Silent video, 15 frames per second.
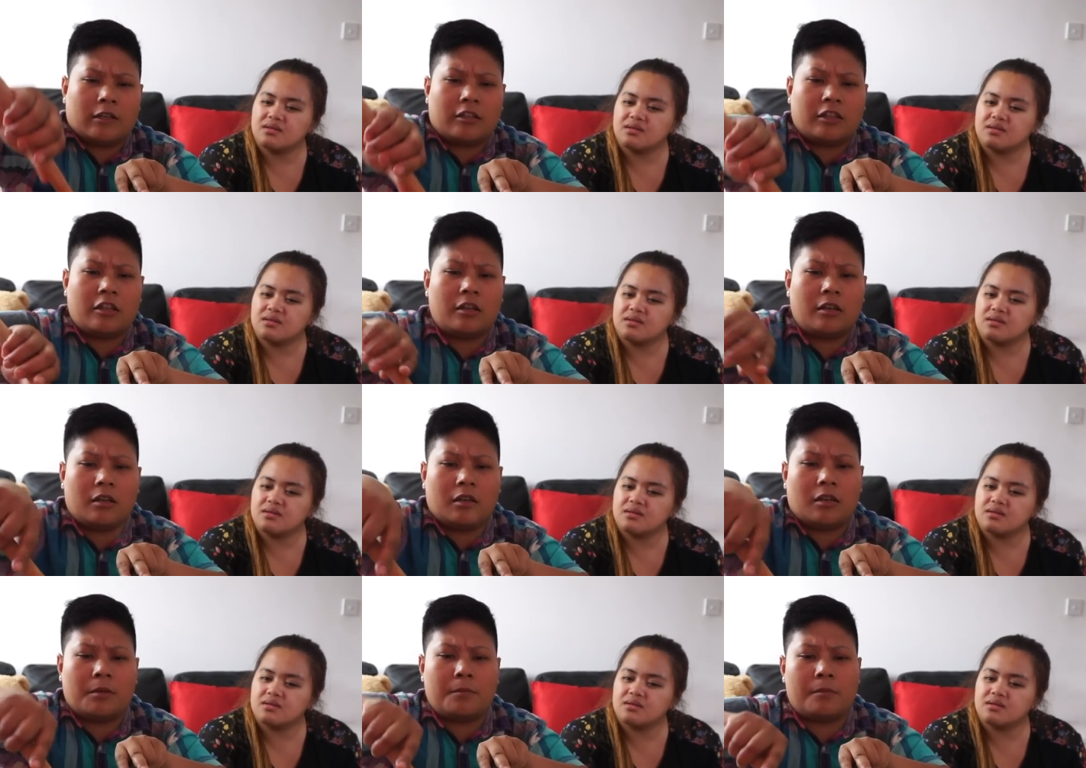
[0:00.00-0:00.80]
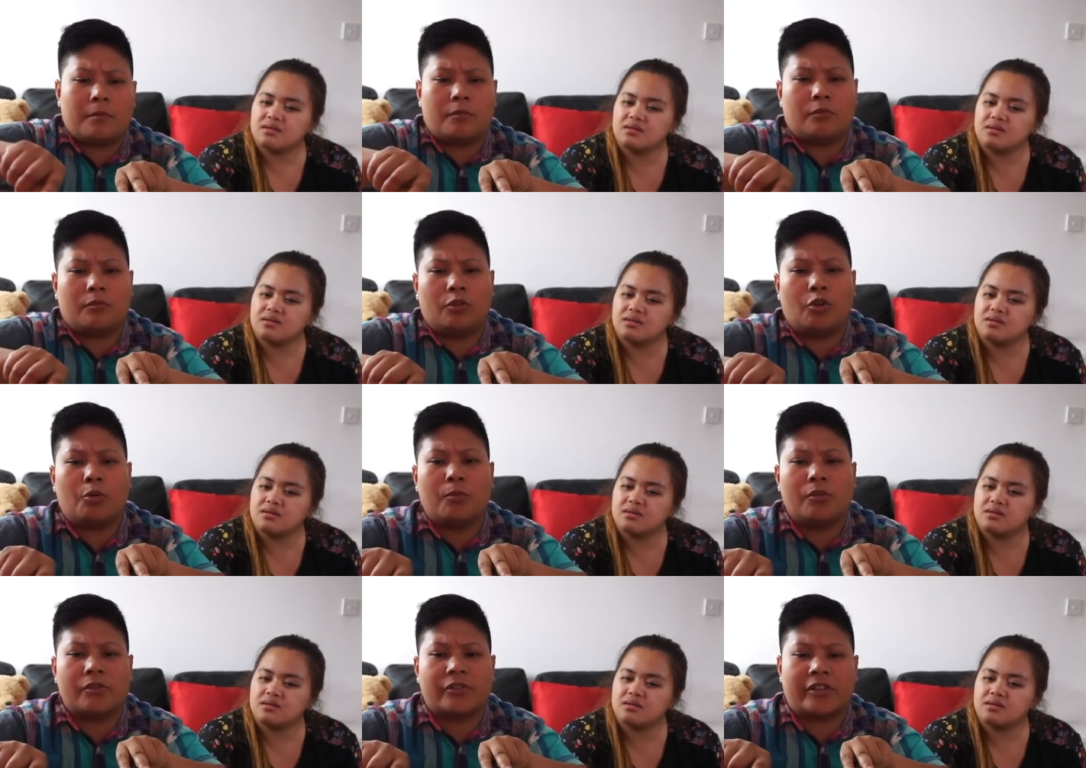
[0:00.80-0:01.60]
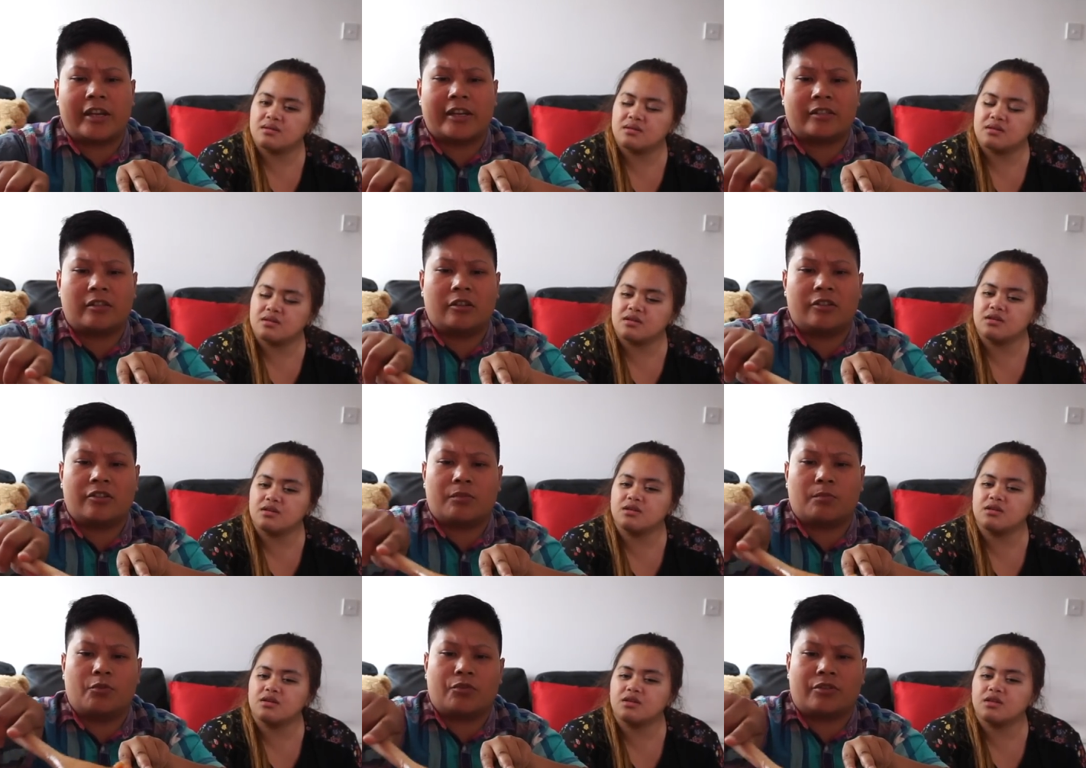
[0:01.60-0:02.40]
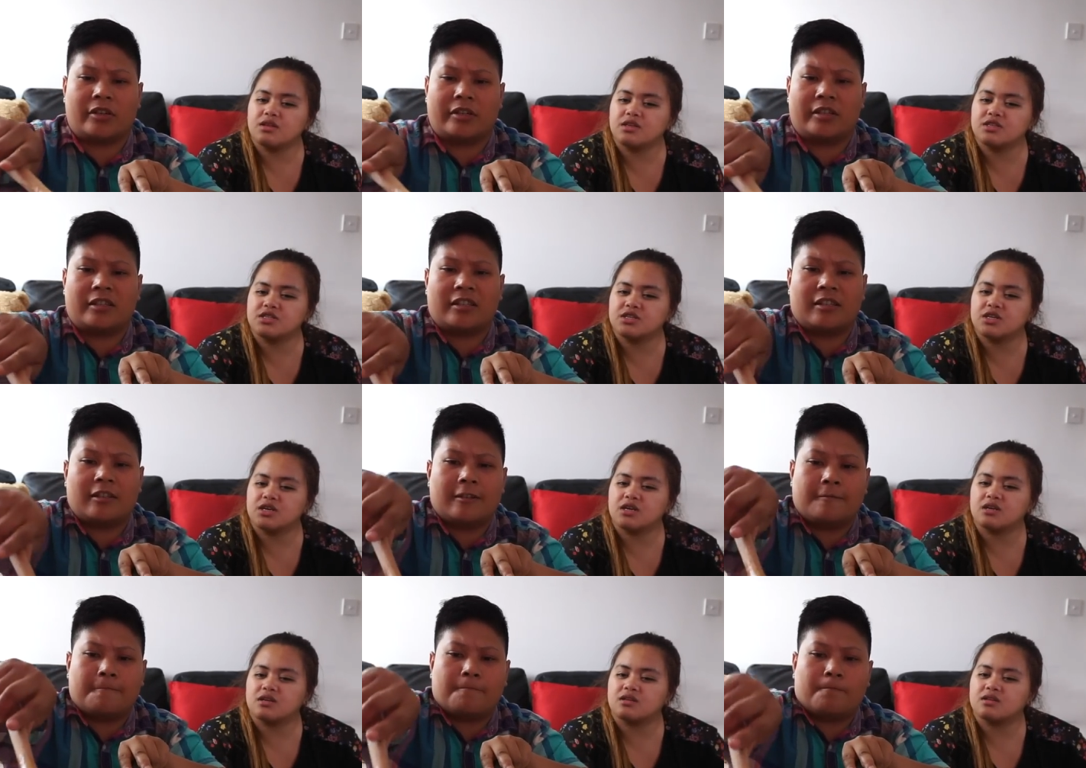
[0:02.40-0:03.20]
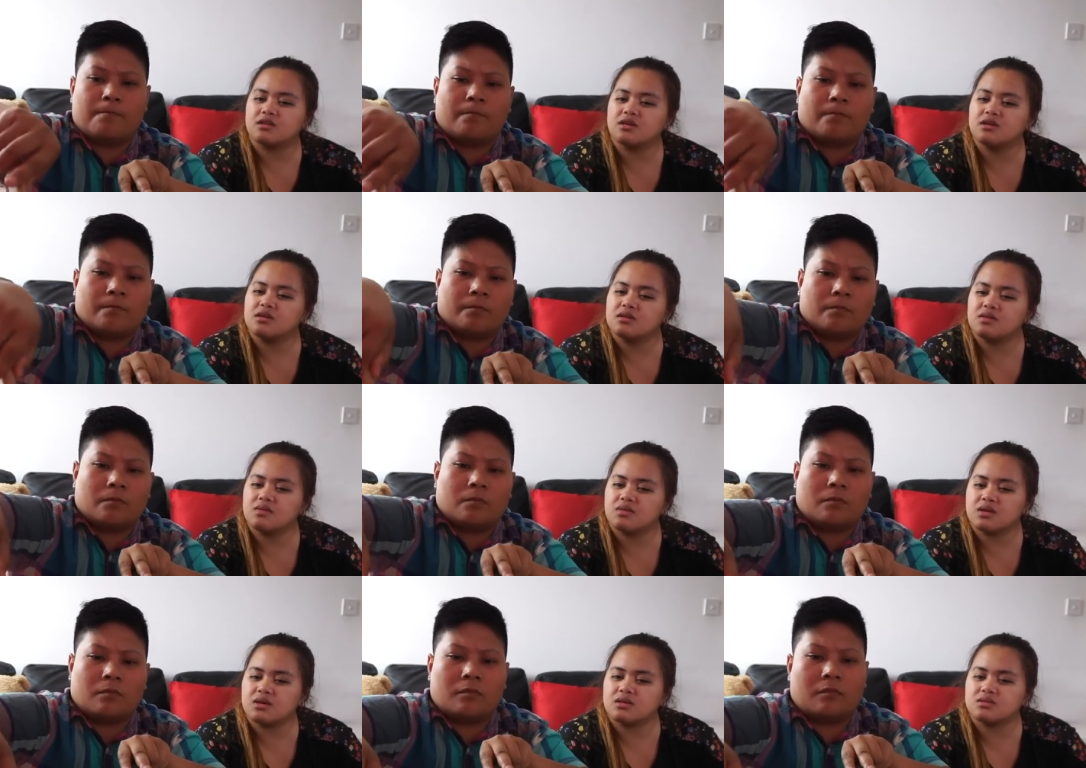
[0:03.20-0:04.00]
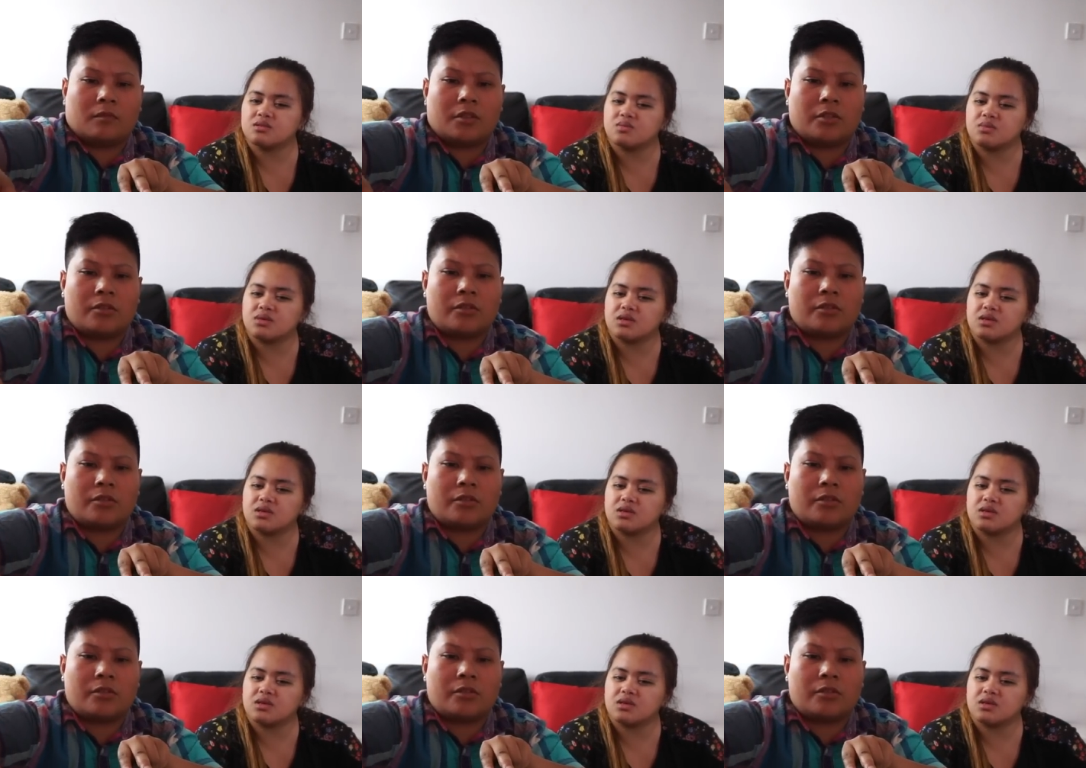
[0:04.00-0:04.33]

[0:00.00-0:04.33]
Speaker 1: The normal size, not no, the small no, size.
Speaker 2: The chicken. You it's?